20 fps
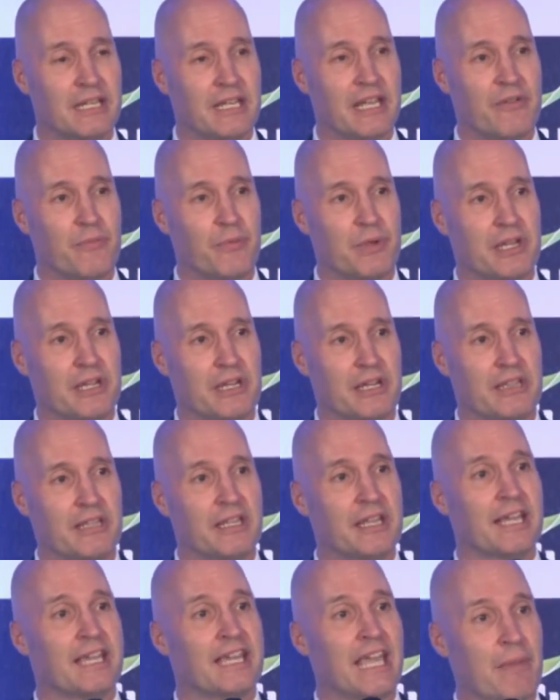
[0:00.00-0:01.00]
If we can
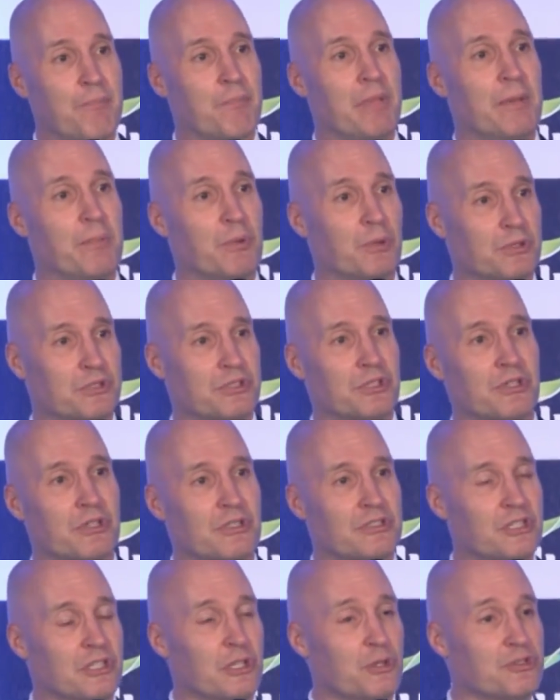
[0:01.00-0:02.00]
get people
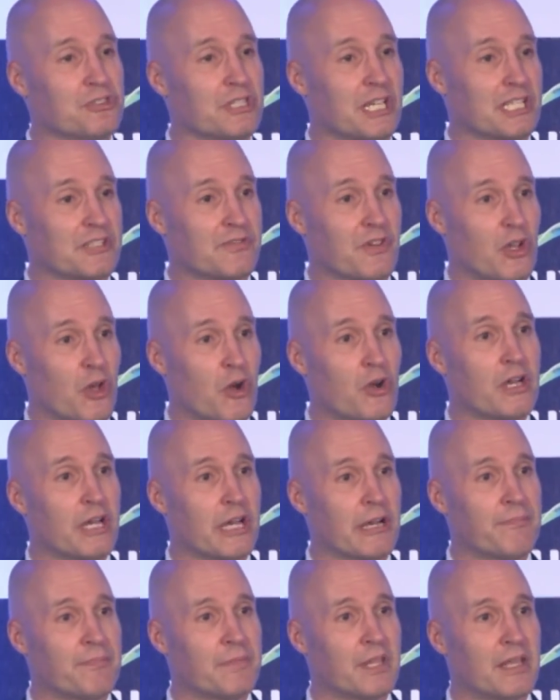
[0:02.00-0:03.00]
to use things for
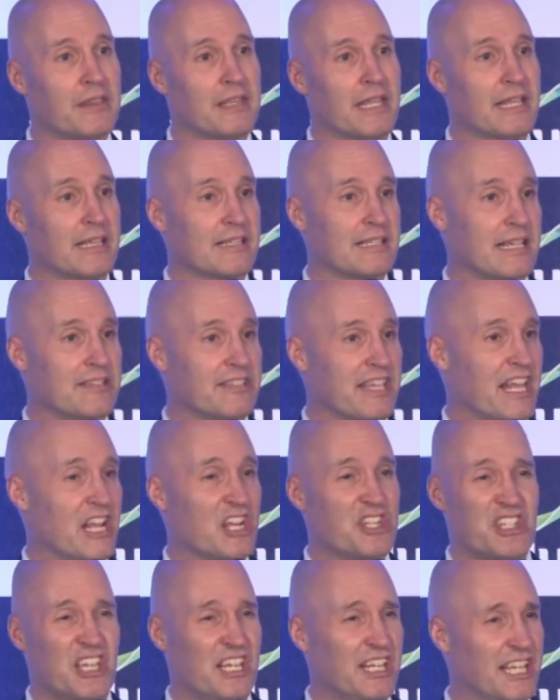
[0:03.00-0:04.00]
longer, then there's less
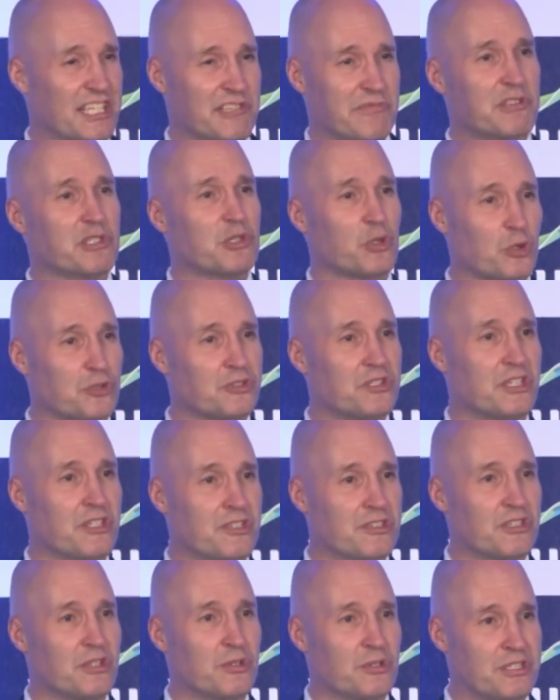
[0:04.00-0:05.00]
energy, less
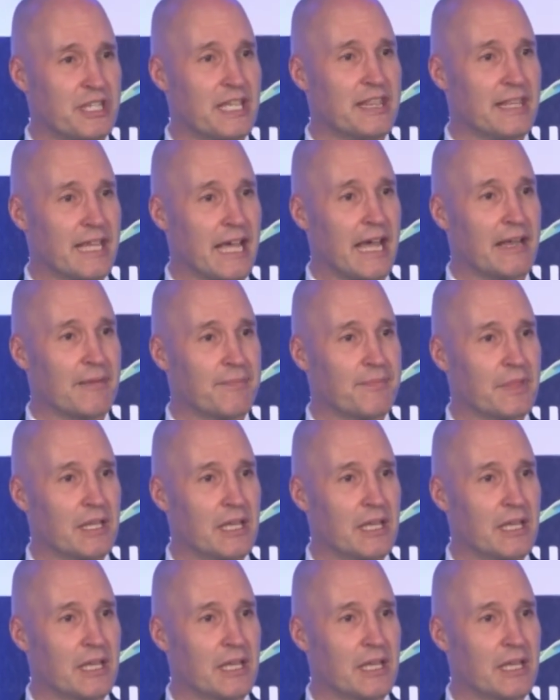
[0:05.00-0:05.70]
resources used in that.